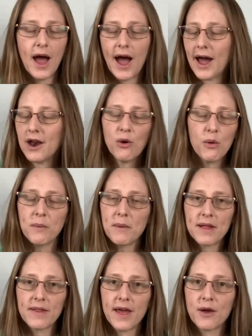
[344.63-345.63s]
I don't want
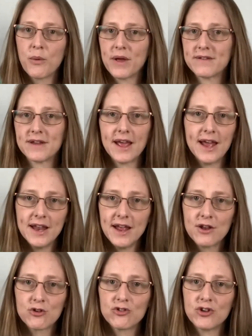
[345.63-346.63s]
my leg wasting any
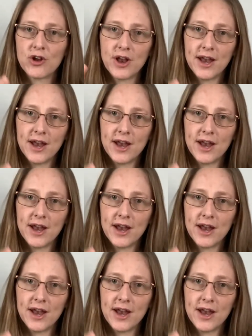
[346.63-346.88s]
energy on